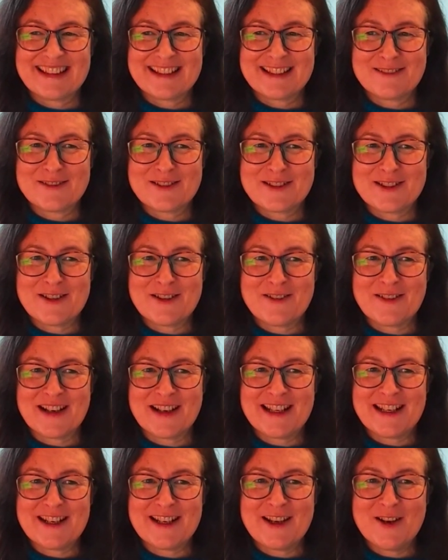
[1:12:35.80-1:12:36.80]
We'll do,
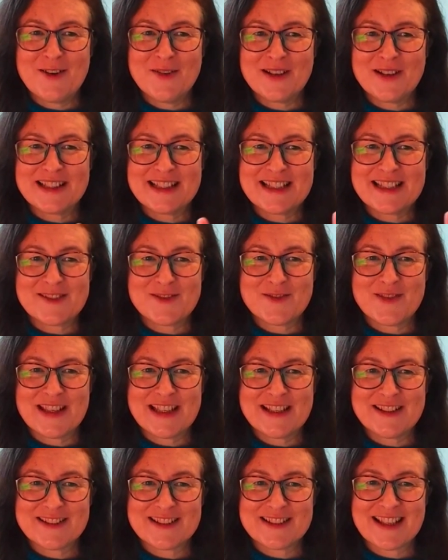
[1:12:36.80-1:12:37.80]
I know what this
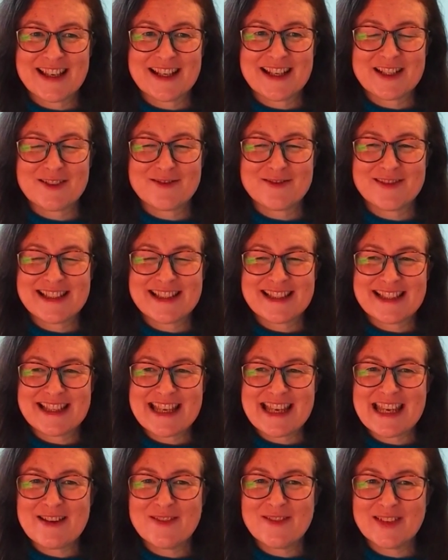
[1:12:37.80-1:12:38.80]
feels like to
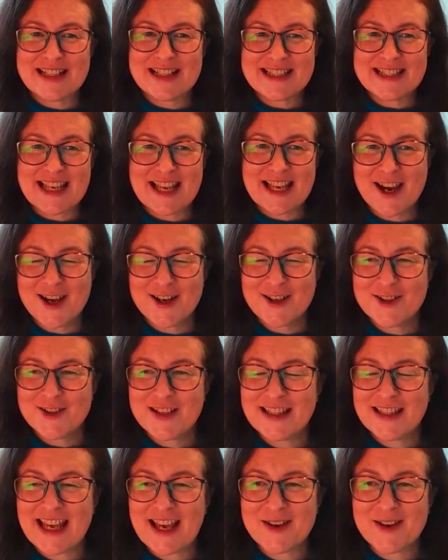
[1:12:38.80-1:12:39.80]
receive, let's say
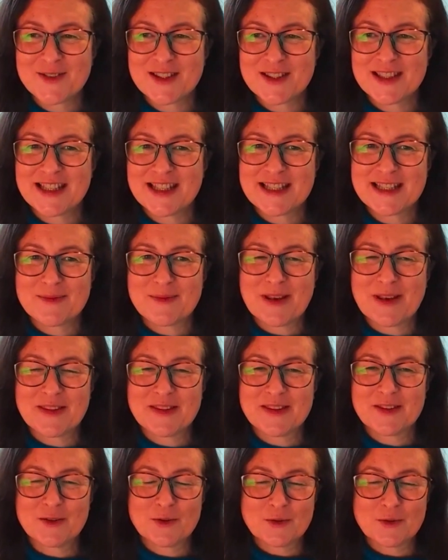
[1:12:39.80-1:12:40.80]
100,000 this
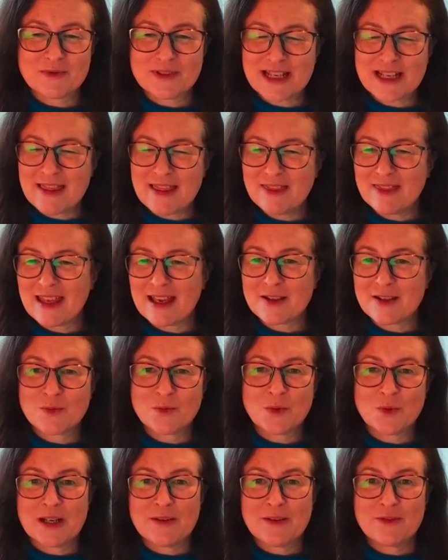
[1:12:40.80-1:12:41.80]
month or
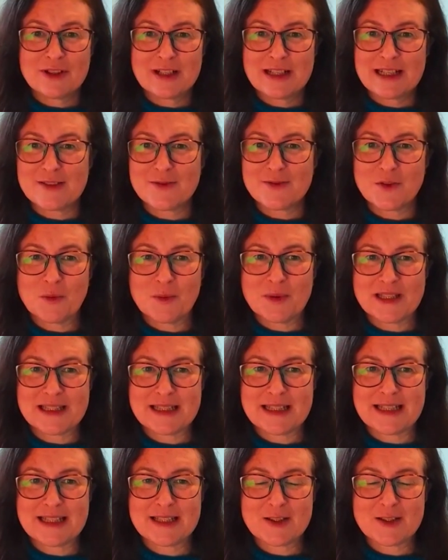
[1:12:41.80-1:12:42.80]
10,000, whatever it is for your
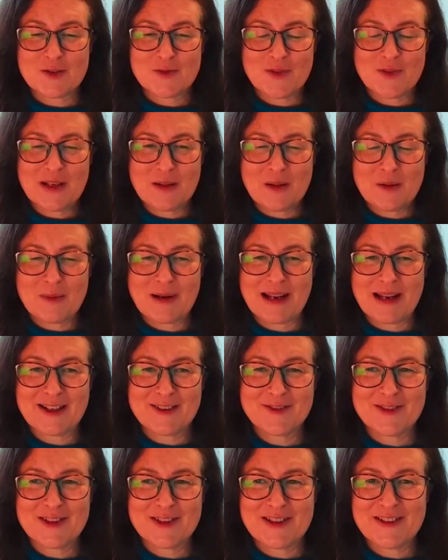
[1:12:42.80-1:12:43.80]
business. Just fill in the blank
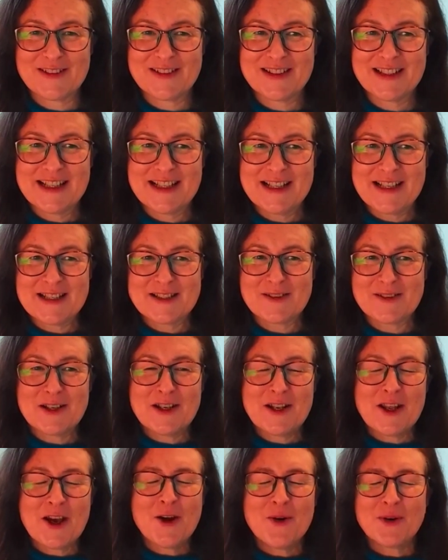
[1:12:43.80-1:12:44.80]
for you. I
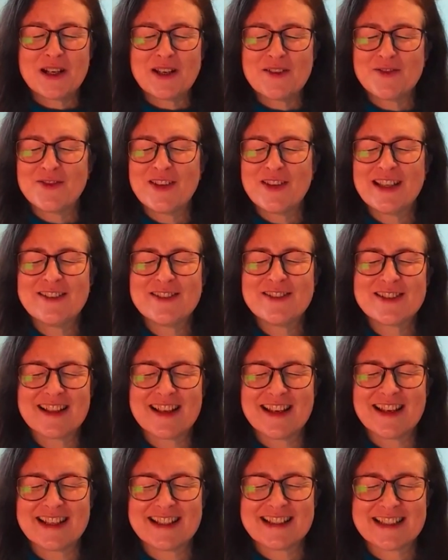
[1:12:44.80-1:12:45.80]
know what it feels
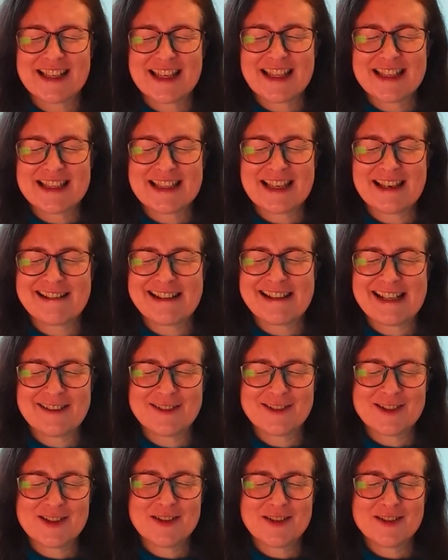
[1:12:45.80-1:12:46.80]
like, say this out
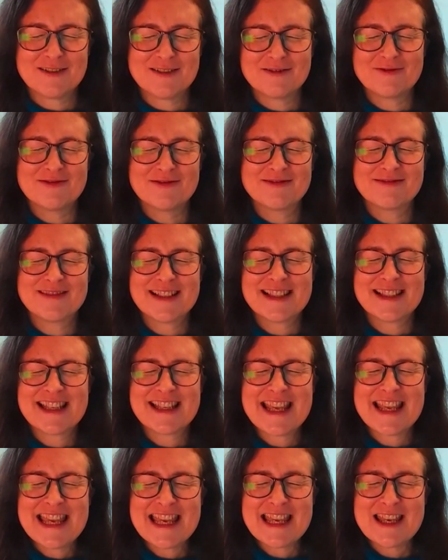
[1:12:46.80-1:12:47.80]
loud, to
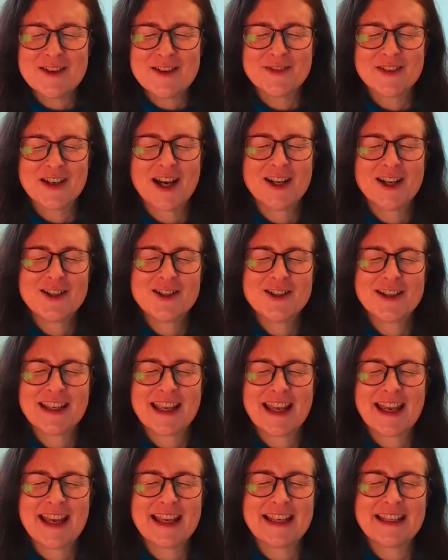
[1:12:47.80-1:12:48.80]
receive
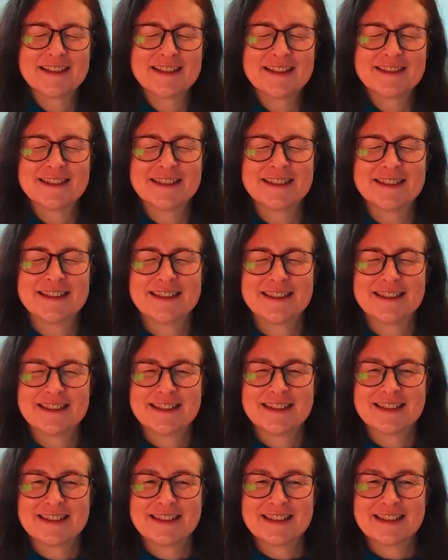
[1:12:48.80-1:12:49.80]
100K
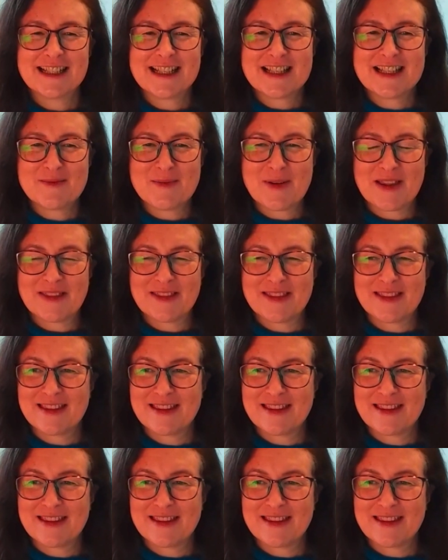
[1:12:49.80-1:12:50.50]
this month.